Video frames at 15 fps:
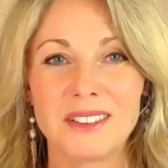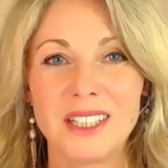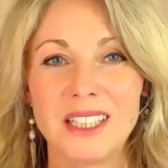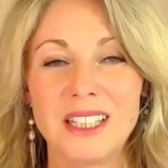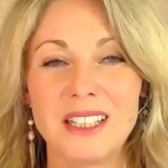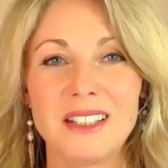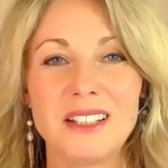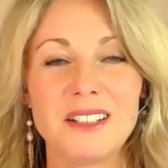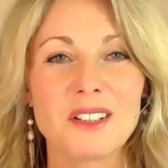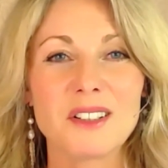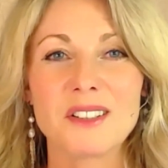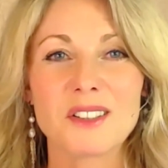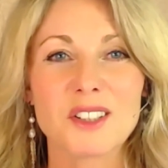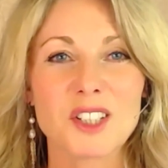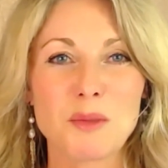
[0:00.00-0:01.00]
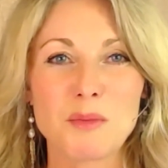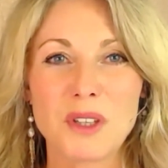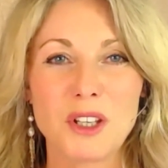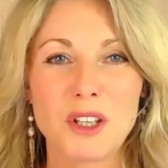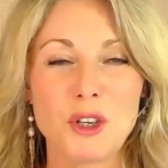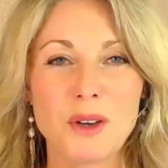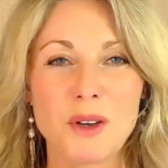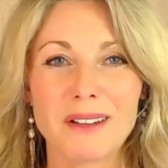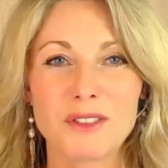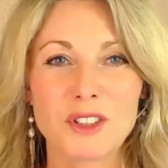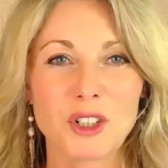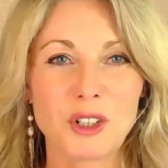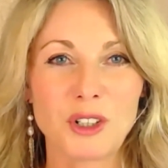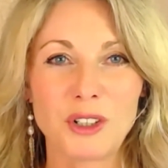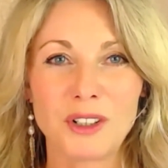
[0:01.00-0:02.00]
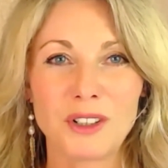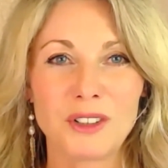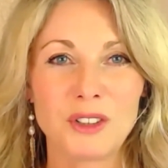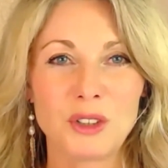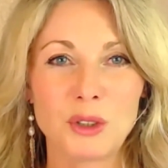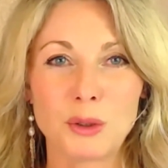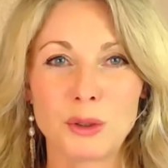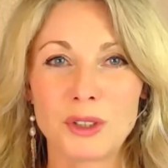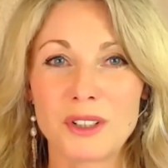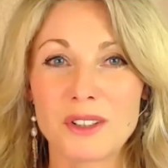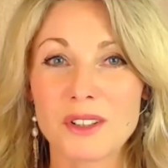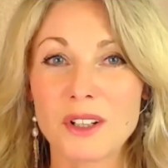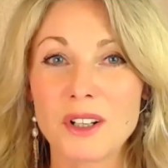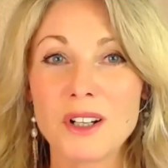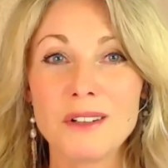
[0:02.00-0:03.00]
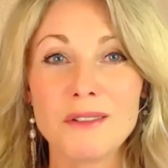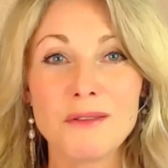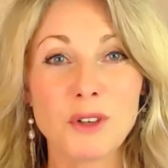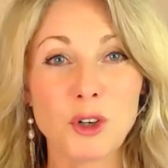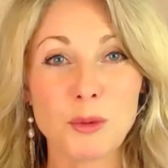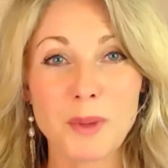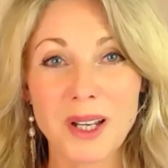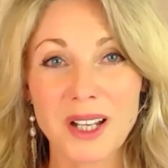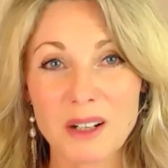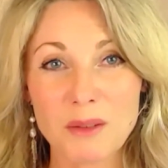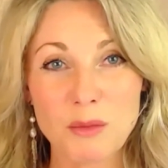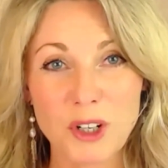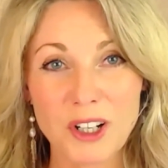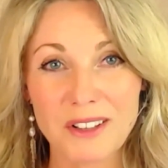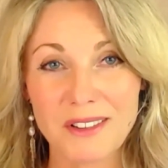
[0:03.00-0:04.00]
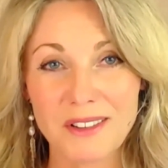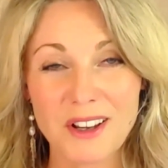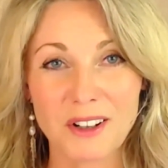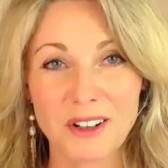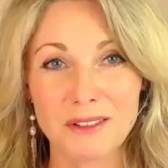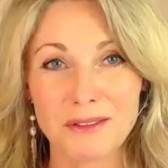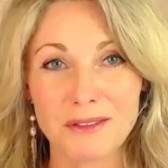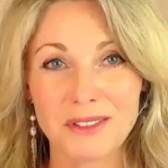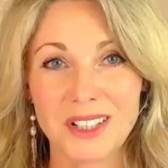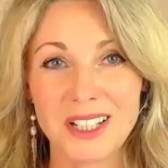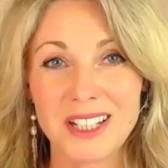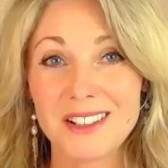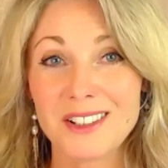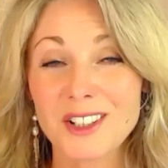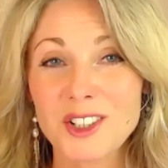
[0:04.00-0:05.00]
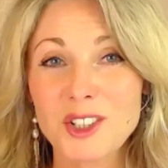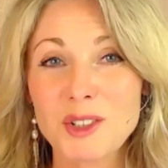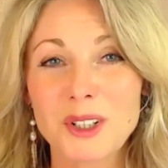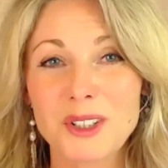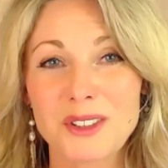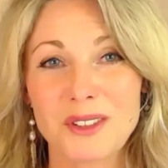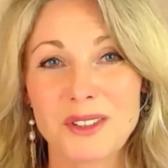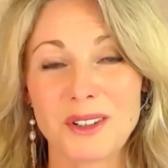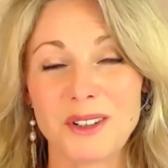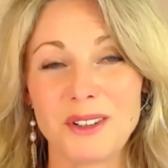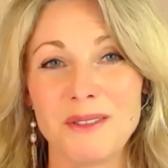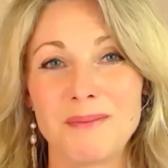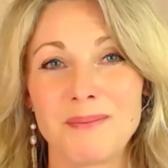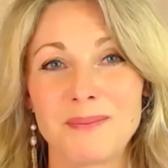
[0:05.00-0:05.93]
and that this isn't something you have to earn or deserve or become worthy of. It's just what's so.